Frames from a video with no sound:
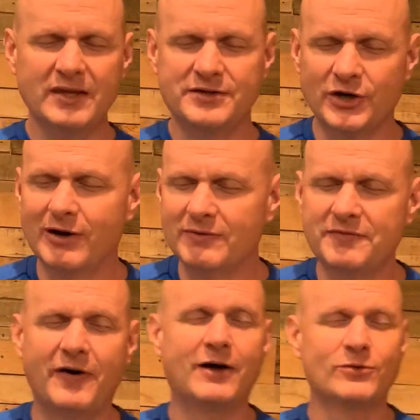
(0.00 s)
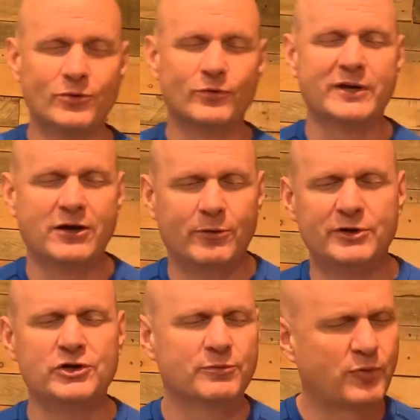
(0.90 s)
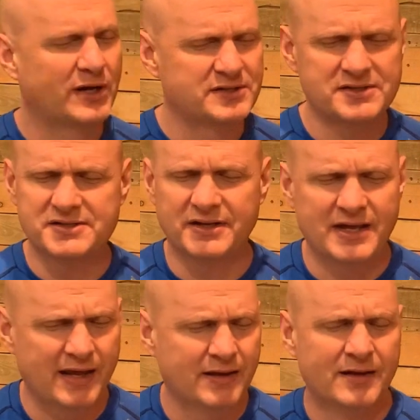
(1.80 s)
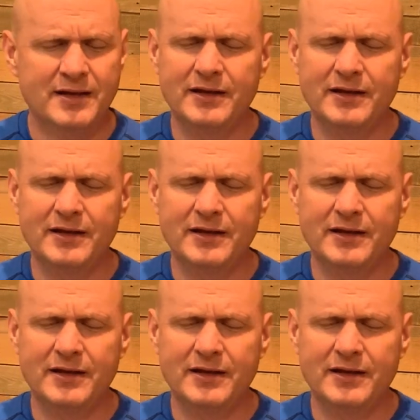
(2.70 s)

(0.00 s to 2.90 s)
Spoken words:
Dear Heavenly Father, Lord, we come into your presence today.